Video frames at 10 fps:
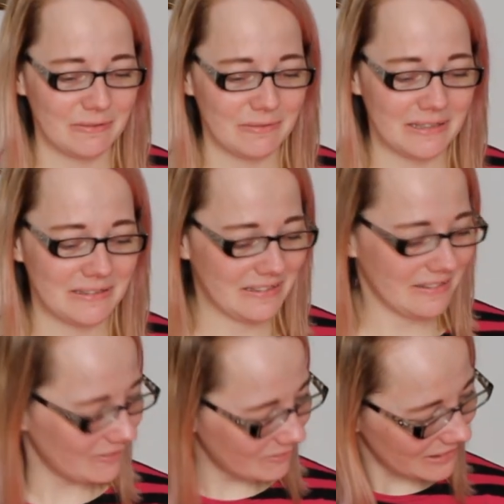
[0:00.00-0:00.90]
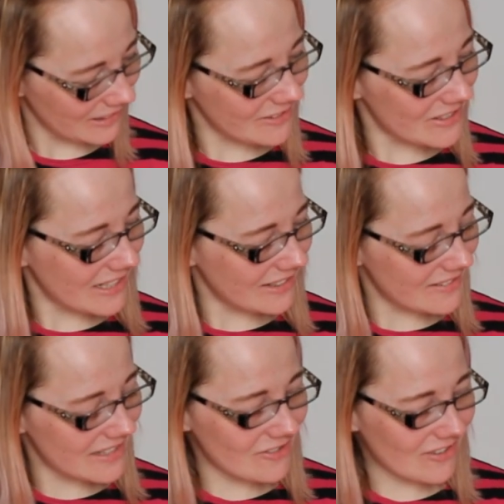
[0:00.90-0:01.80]
Well, what can I say in a
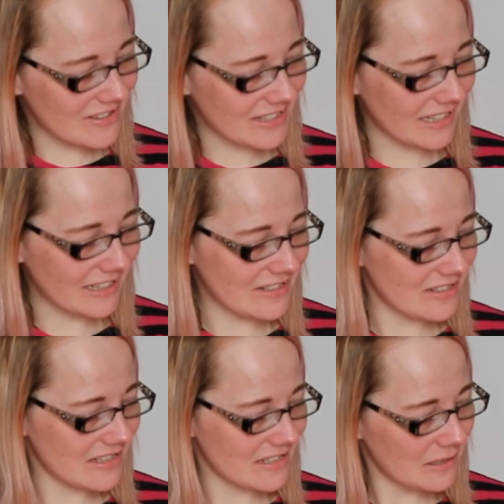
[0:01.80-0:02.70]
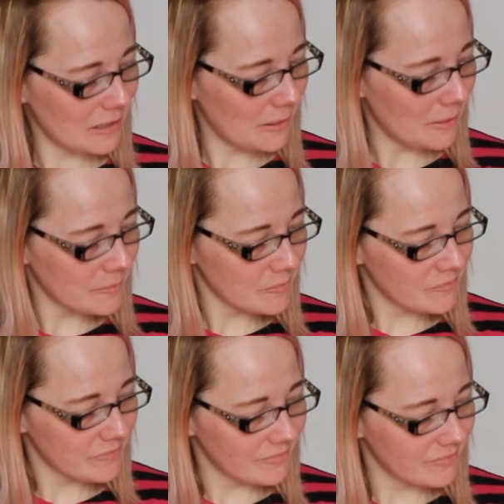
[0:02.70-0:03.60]
situation like this?
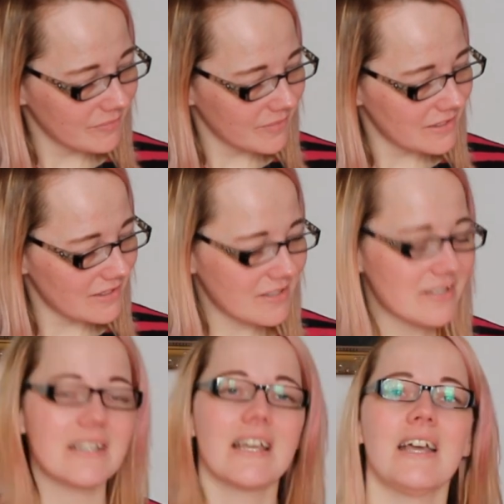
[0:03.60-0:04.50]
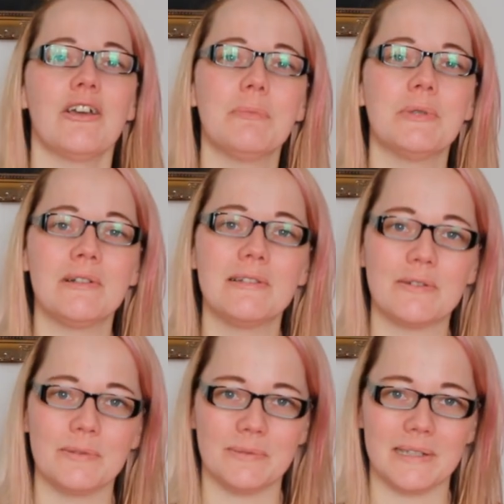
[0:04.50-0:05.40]
Just, I hope you all
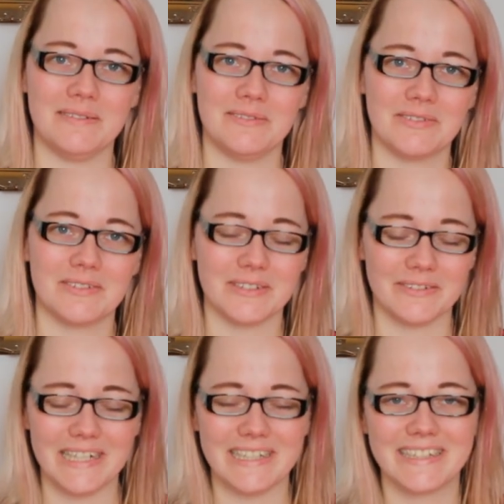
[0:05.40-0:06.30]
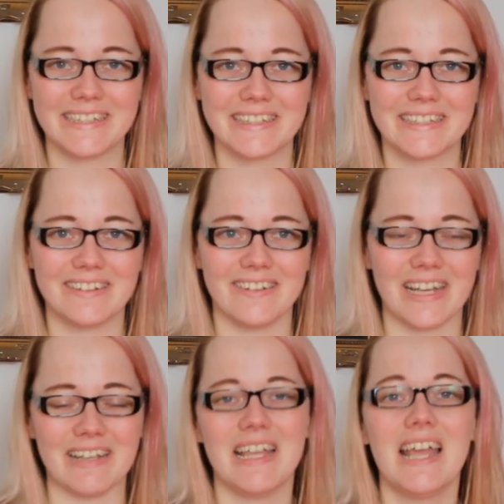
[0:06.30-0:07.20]
doing well. Alright?
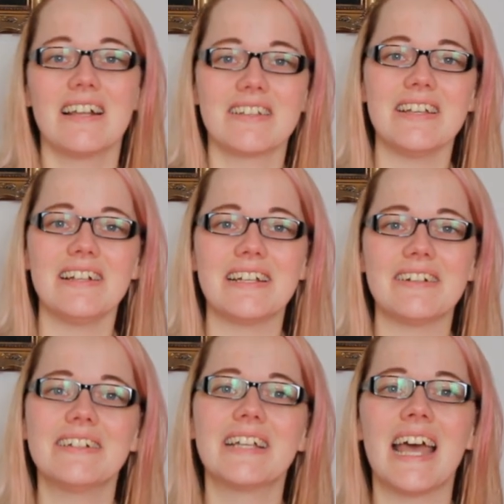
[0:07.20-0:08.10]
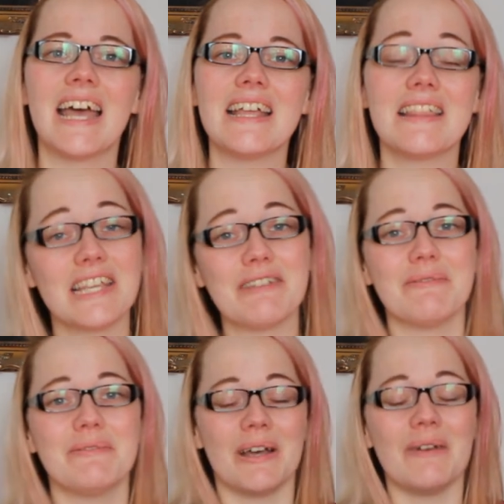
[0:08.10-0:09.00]
Okay, see you later, and thank
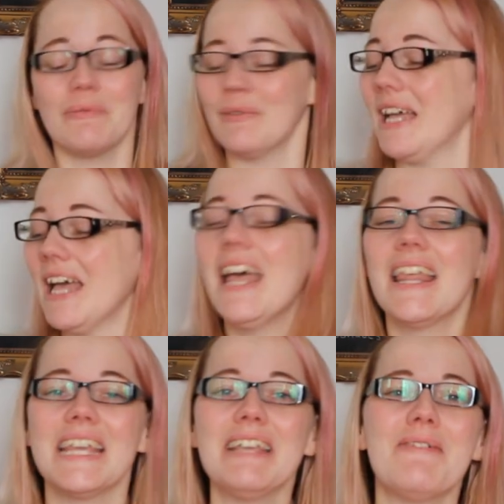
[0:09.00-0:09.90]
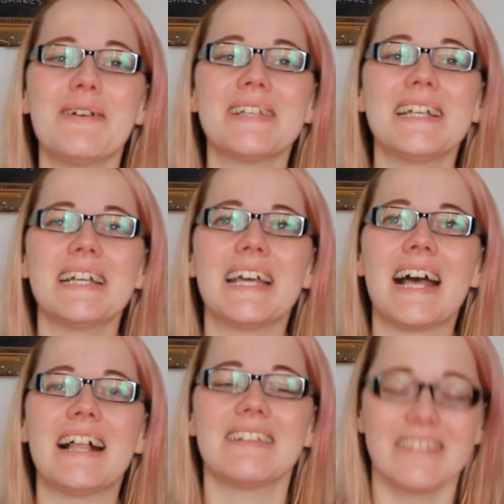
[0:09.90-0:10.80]
you. Oh, wait, thank you for watching.
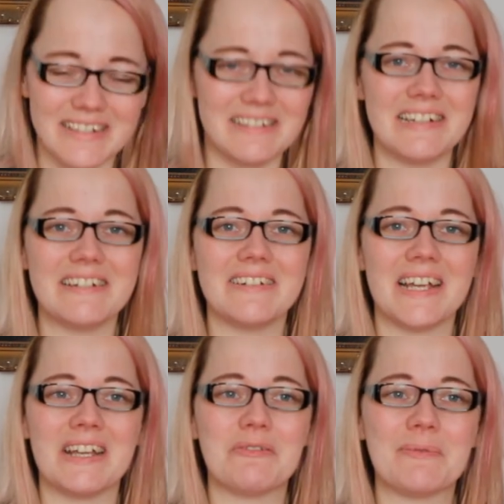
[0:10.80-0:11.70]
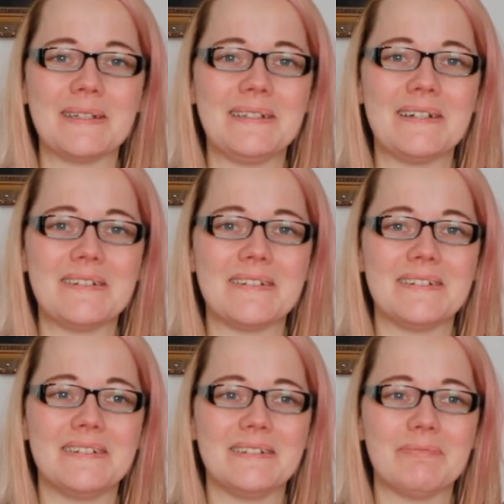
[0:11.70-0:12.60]
I'll see you later, and we'll
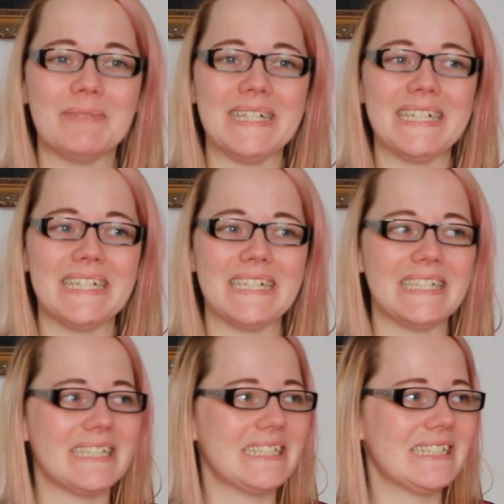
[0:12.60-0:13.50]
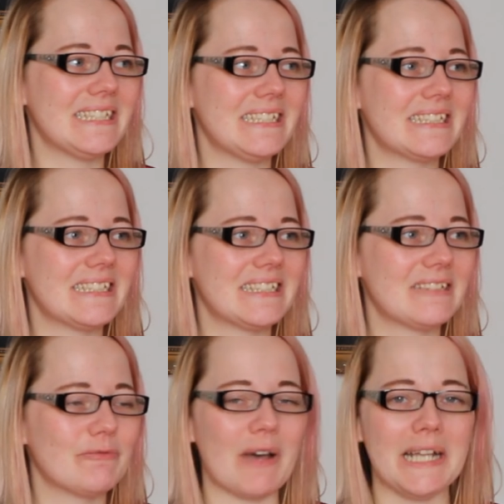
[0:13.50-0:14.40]
all be
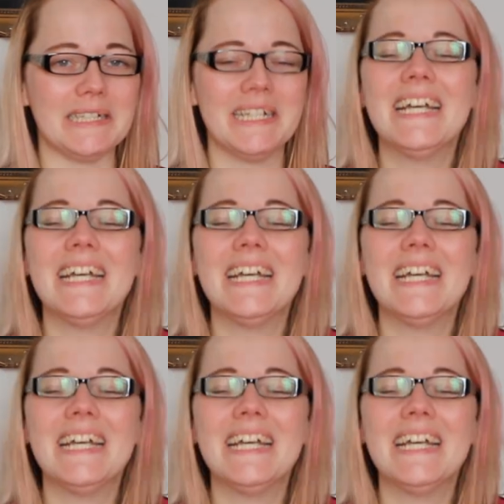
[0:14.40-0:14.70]
fine.